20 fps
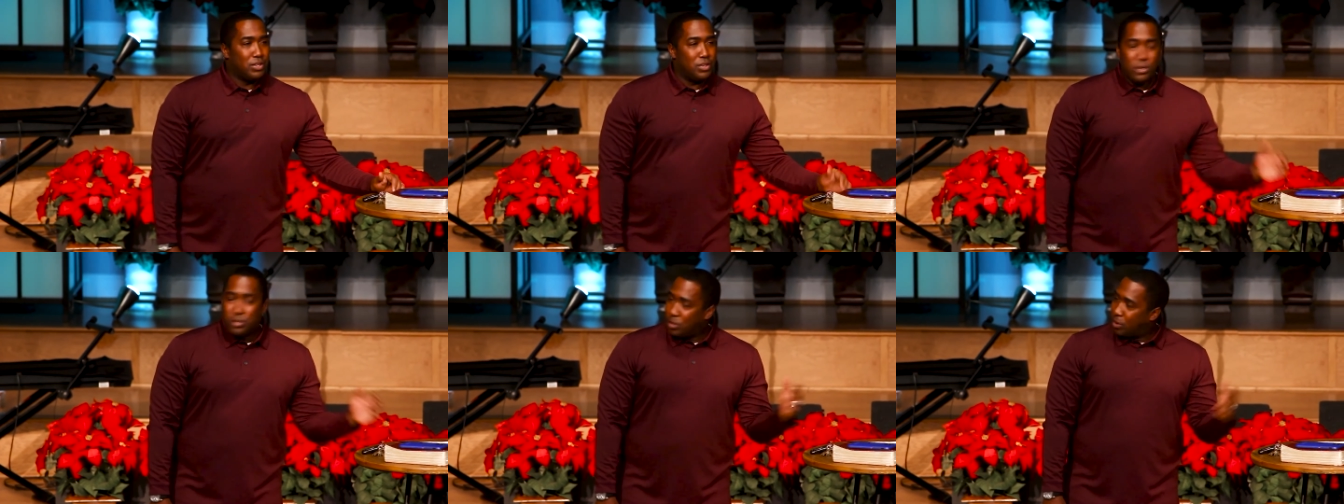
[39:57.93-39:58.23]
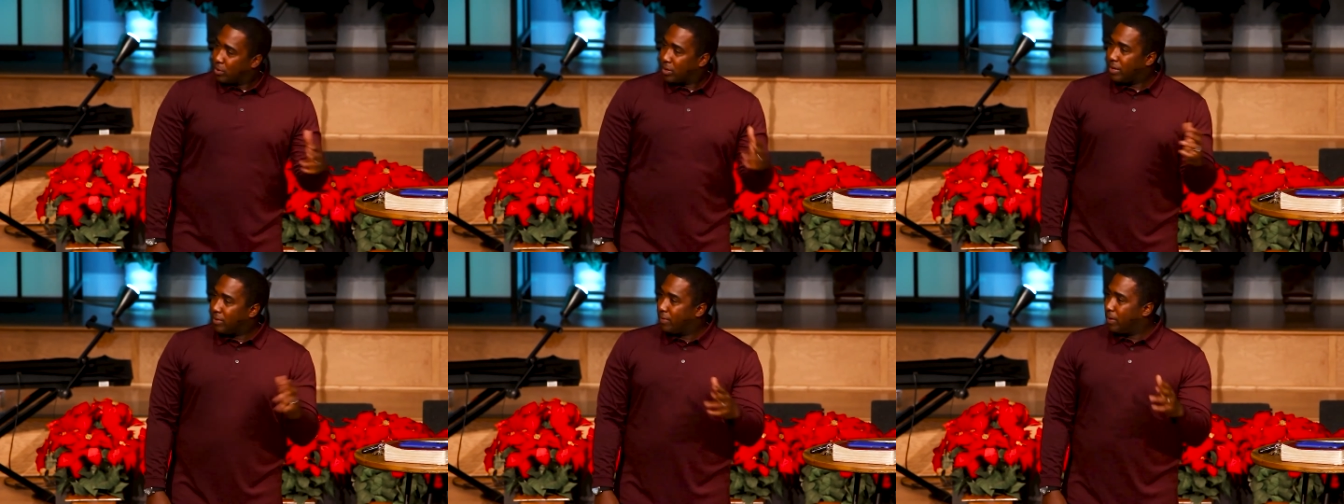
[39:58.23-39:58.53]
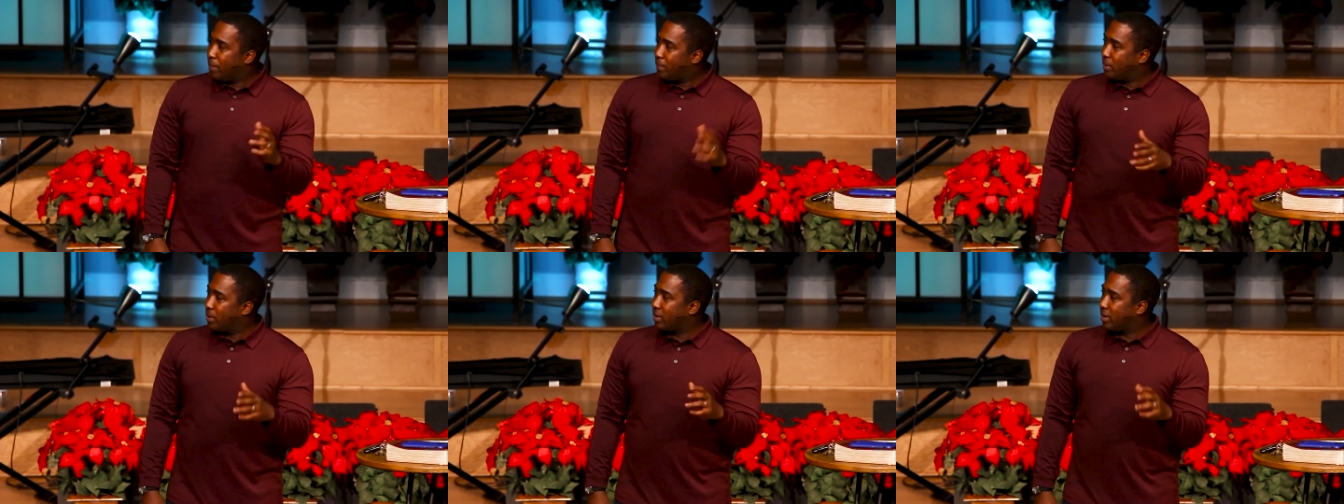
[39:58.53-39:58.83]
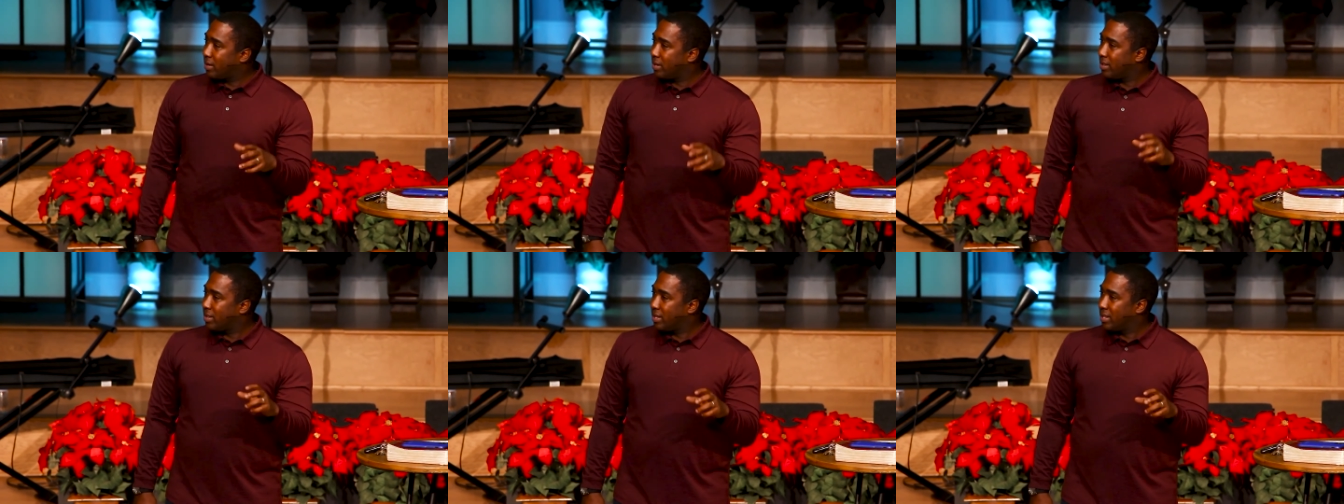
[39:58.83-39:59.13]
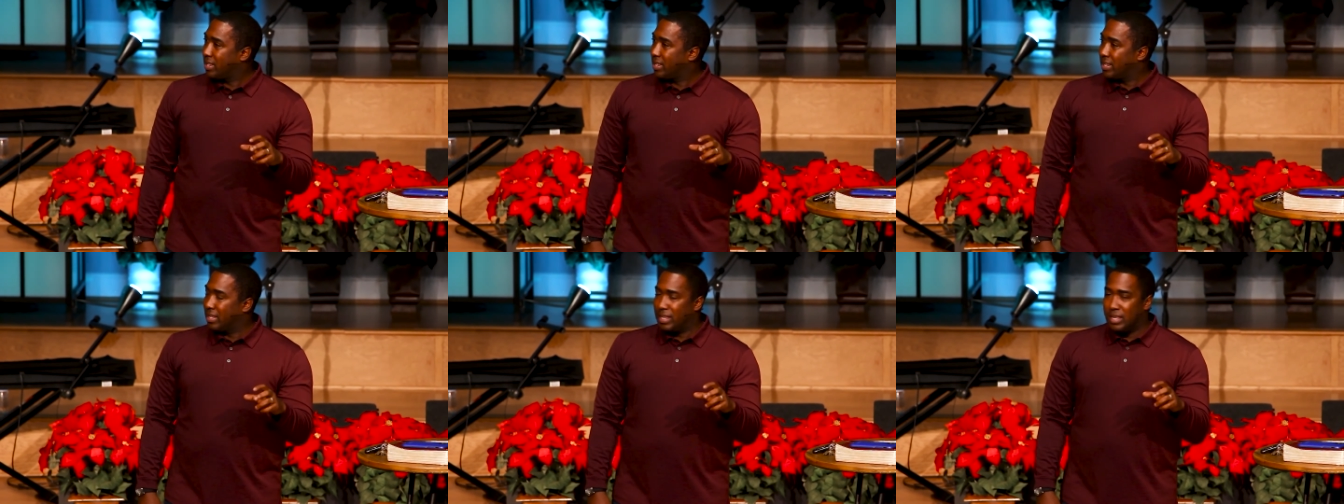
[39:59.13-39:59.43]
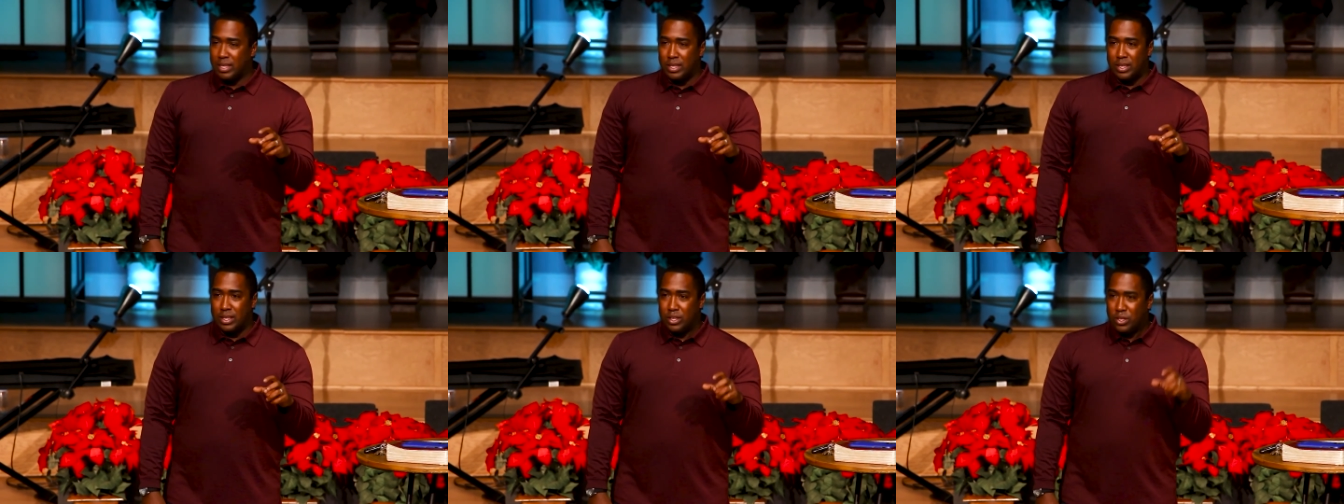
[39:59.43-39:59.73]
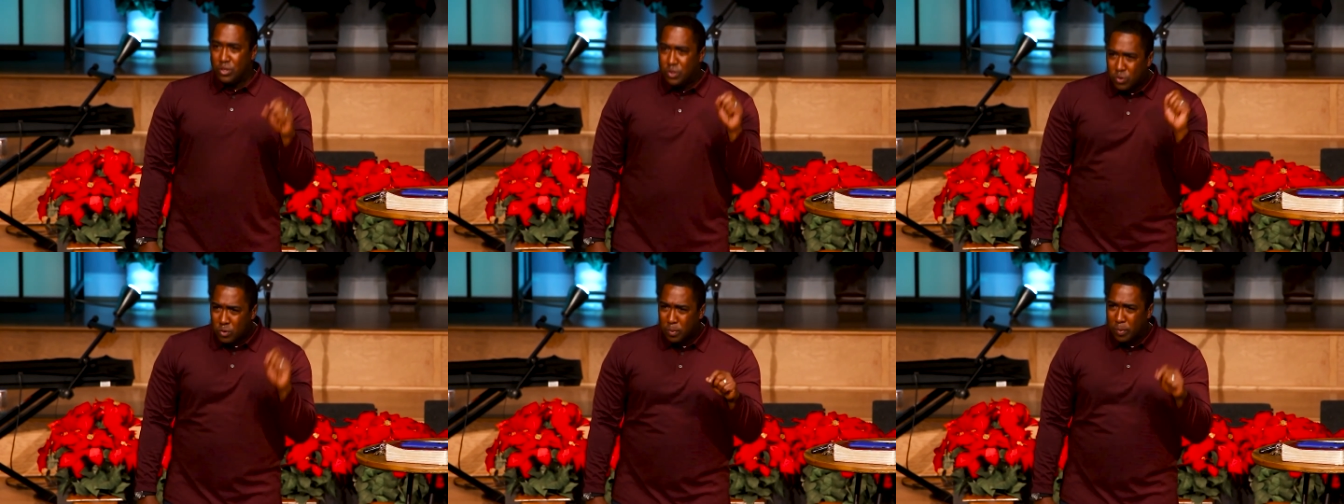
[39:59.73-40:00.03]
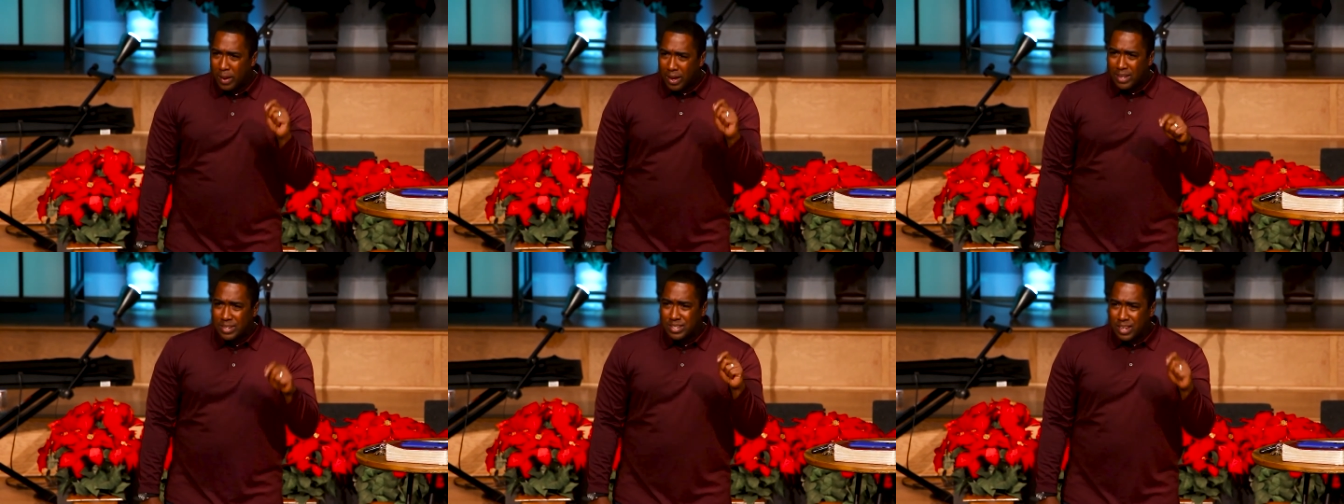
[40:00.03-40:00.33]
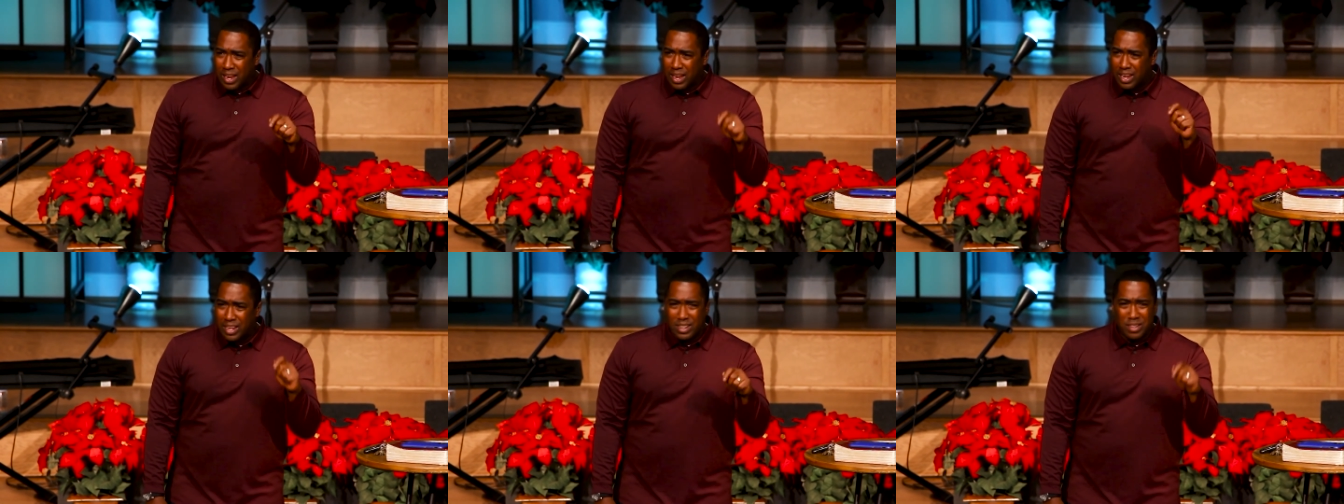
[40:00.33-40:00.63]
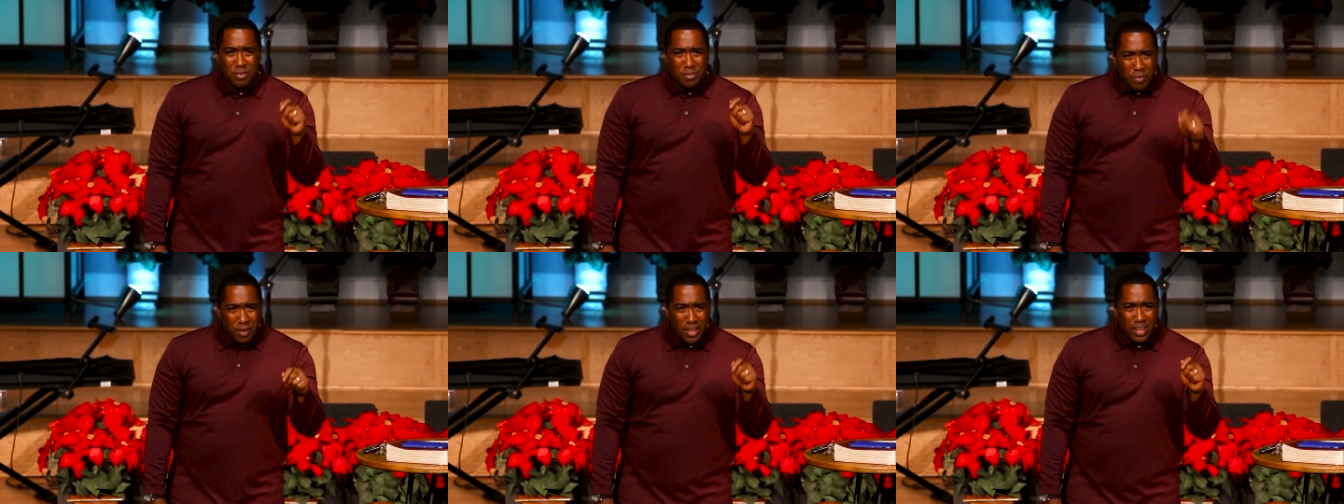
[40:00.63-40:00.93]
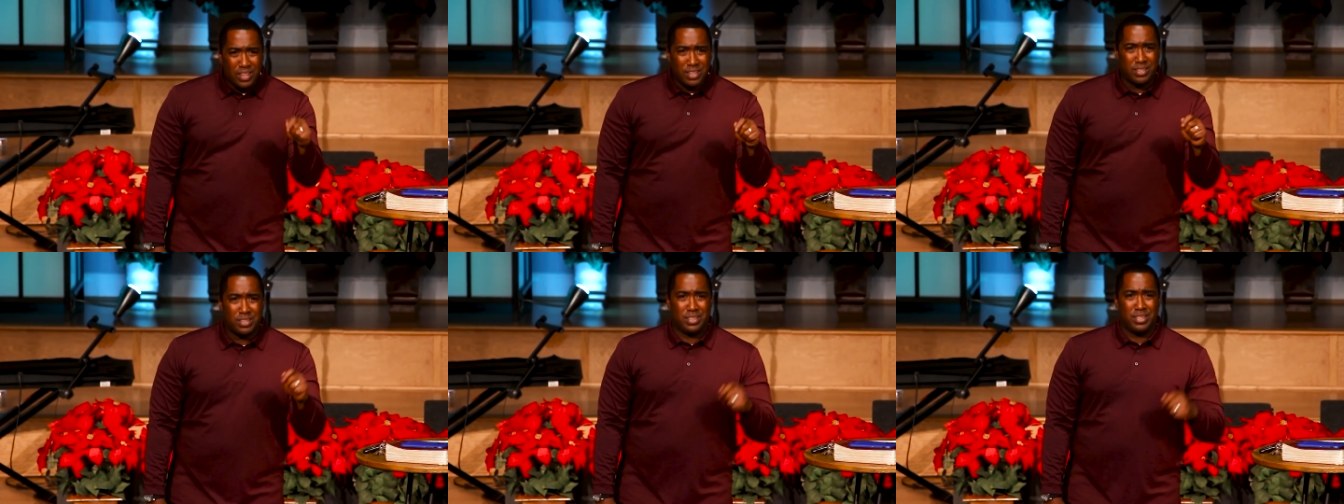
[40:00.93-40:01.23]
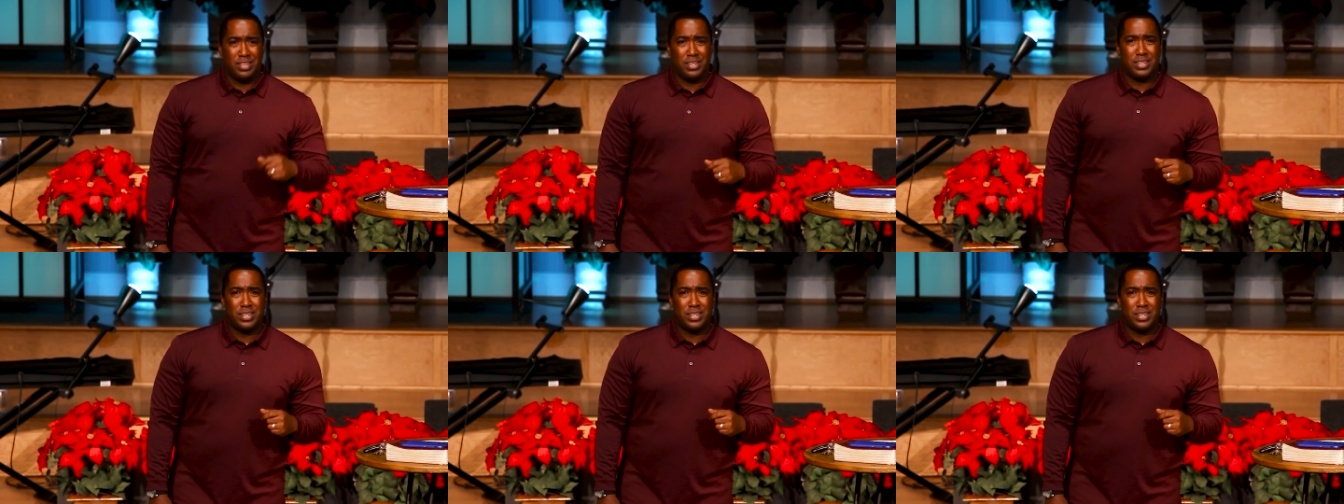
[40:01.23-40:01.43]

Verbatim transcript: You don't give up on it. You maintain the faith.